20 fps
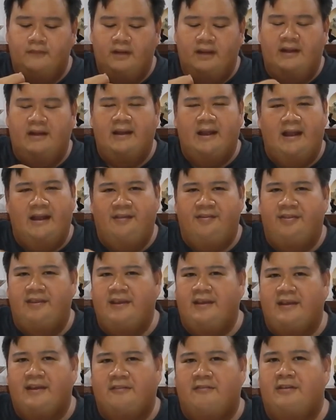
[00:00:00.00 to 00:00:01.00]
I
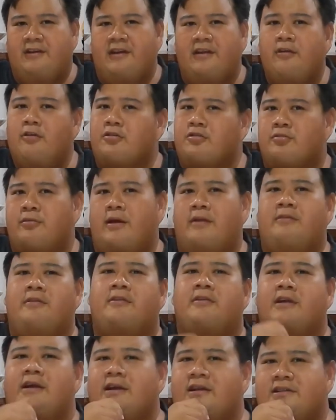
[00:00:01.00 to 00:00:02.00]
think it really goes well
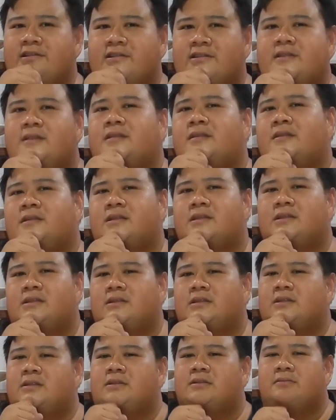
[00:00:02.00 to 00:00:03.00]
with rice,
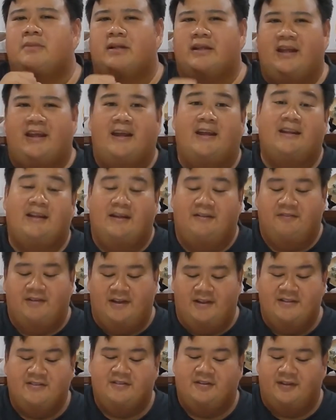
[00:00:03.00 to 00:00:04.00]
but I can't have
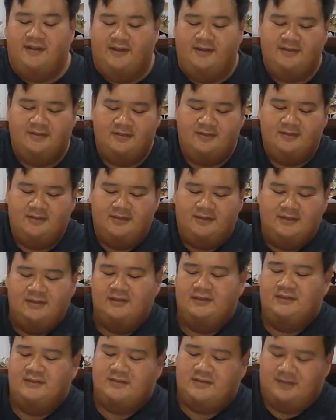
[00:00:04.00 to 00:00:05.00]
rice, sorry.
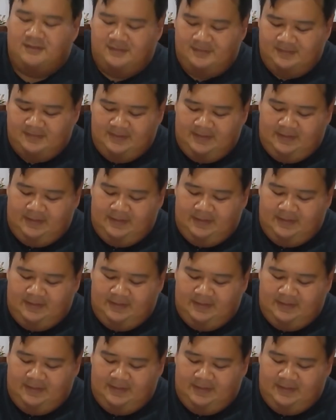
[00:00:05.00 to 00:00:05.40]
So